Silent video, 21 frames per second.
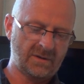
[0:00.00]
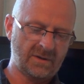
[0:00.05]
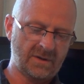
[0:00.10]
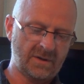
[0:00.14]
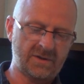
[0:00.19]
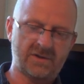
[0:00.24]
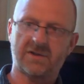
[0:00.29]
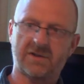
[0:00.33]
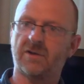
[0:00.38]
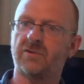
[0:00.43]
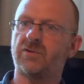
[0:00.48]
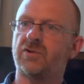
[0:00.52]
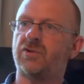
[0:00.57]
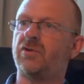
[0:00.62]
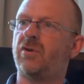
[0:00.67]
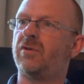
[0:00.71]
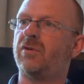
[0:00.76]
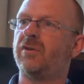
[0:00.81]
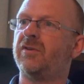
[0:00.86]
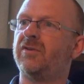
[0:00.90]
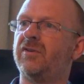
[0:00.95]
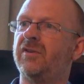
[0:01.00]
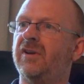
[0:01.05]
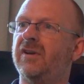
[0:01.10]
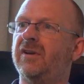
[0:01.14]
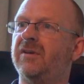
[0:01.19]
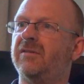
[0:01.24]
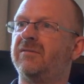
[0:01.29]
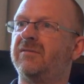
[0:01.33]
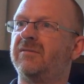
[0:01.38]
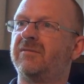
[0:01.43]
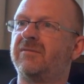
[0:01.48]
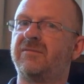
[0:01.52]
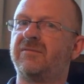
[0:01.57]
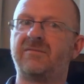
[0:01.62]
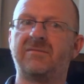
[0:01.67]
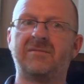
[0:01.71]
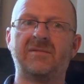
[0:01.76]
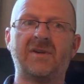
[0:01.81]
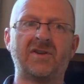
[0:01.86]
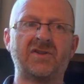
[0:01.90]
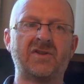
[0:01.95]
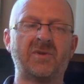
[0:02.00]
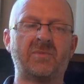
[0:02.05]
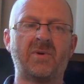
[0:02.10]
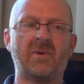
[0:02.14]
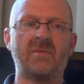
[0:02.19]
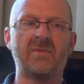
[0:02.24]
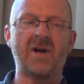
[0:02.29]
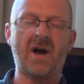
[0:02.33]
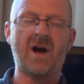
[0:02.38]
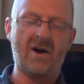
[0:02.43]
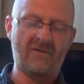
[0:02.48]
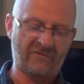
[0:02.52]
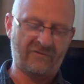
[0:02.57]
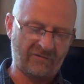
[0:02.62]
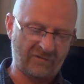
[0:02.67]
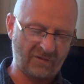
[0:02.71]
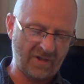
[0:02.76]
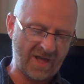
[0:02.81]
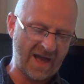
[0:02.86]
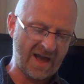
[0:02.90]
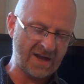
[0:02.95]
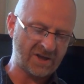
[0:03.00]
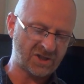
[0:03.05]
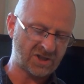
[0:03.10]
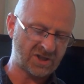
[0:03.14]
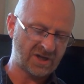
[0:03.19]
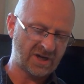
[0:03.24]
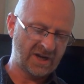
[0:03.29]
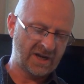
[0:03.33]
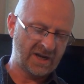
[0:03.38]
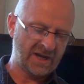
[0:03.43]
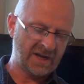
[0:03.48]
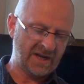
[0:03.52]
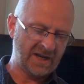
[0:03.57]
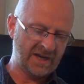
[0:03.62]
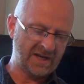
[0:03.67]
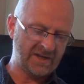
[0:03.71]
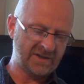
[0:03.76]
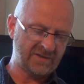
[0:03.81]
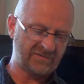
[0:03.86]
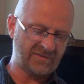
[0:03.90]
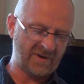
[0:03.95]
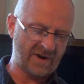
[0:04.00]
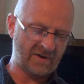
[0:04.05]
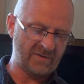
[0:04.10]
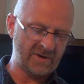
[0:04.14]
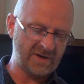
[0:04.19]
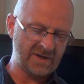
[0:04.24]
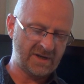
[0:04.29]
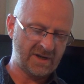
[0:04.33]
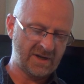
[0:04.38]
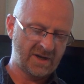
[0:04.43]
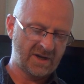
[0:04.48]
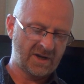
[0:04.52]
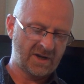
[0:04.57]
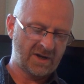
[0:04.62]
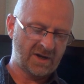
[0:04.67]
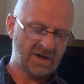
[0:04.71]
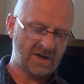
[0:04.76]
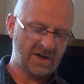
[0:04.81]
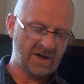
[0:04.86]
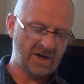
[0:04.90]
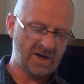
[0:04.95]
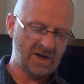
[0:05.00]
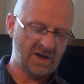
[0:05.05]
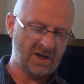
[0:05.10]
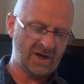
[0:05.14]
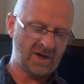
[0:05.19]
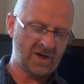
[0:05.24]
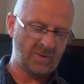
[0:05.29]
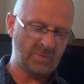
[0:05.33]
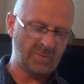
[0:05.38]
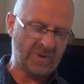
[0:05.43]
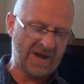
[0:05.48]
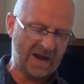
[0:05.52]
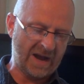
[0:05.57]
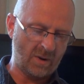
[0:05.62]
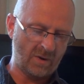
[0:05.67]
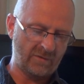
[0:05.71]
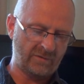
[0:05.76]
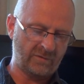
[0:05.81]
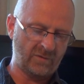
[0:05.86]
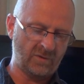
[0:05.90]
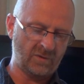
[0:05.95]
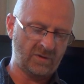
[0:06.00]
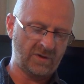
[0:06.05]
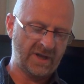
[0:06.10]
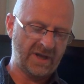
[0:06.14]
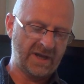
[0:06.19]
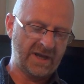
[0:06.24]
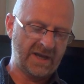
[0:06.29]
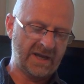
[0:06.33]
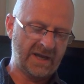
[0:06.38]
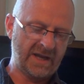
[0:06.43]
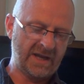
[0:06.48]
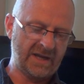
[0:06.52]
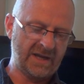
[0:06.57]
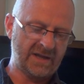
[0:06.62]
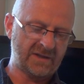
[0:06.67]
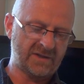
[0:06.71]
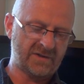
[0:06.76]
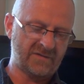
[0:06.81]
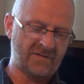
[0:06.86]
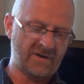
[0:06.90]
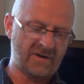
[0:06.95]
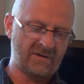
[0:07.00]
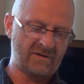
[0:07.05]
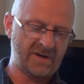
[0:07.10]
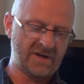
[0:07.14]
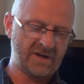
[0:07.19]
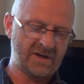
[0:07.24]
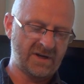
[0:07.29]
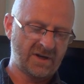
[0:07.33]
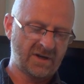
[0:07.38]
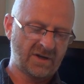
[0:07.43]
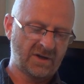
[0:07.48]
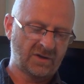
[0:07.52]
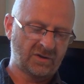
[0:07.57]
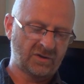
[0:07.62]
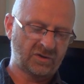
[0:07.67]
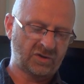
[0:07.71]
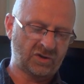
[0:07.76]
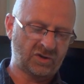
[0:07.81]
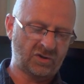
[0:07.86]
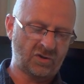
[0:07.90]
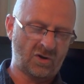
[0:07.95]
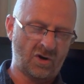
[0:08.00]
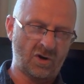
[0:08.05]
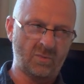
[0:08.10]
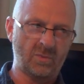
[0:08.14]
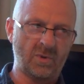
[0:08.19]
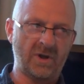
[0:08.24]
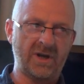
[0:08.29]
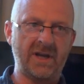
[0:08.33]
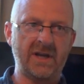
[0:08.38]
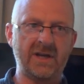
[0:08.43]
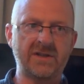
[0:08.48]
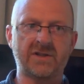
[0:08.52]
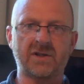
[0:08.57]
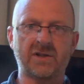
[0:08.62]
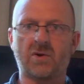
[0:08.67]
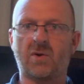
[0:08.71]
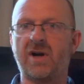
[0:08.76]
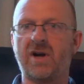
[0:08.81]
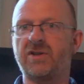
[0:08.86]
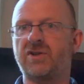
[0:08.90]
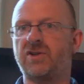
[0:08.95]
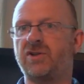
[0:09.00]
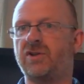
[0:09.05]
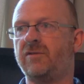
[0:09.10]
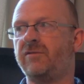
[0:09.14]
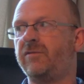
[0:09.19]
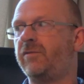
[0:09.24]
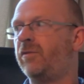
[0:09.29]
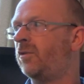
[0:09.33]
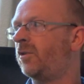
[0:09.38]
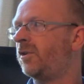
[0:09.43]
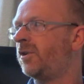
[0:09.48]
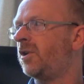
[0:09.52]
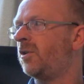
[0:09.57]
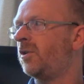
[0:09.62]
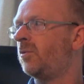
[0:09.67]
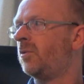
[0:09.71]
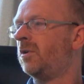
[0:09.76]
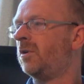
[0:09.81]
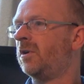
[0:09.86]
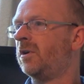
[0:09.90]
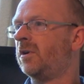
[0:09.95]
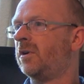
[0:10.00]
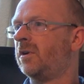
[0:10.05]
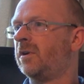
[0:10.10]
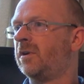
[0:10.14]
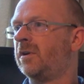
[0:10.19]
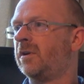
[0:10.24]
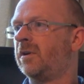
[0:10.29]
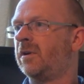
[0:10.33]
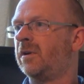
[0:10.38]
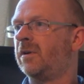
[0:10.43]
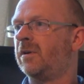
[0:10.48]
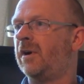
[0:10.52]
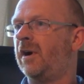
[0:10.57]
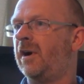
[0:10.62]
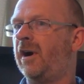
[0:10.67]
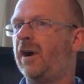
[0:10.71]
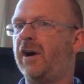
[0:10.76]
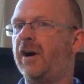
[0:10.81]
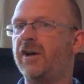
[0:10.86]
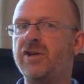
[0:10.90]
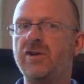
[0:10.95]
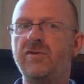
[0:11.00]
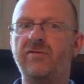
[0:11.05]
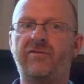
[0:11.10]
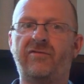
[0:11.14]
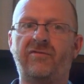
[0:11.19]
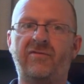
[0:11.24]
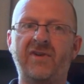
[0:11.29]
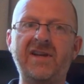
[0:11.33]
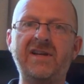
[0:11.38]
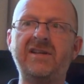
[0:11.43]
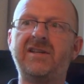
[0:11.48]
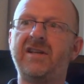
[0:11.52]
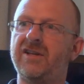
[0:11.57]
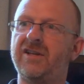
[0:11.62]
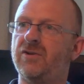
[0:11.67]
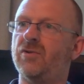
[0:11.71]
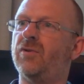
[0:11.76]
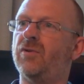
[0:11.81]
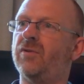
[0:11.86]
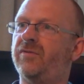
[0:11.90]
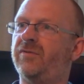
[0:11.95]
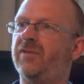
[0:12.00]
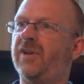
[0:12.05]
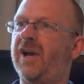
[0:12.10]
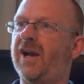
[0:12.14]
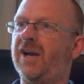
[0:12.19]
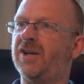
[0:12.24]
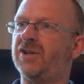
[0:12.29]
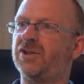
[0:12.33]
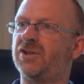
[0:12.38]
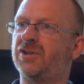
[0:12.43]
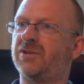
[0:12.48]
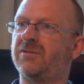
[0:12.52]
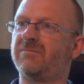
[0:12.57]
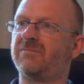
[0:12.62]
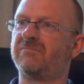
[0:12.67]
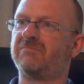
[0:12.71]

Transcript: is so strong, isn't it? That's the problem. Our flesh is very uh, powerful, it's very strong. But here's a question for you Are you feeding your flesh?